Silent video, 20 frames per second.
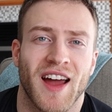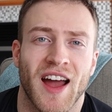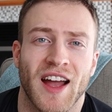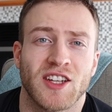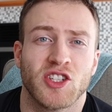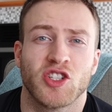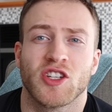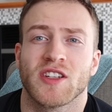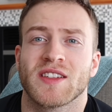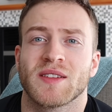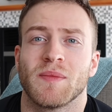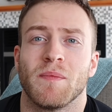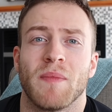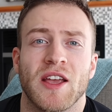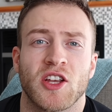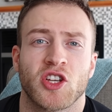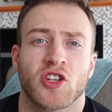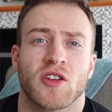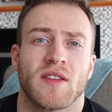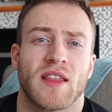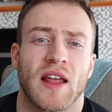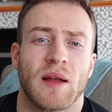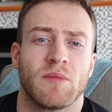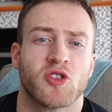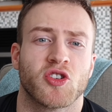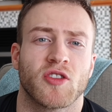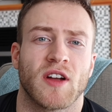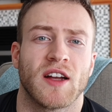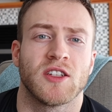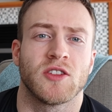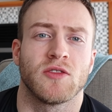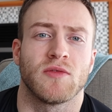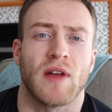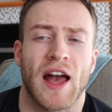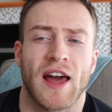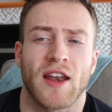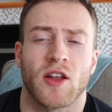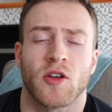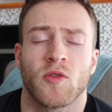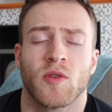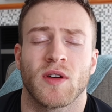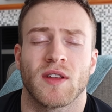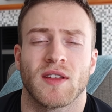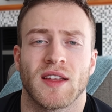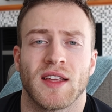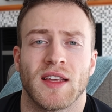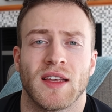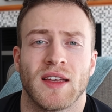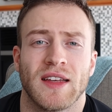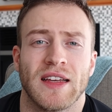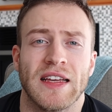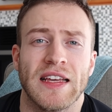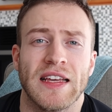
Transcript: I just make sure that I'm trying to adequately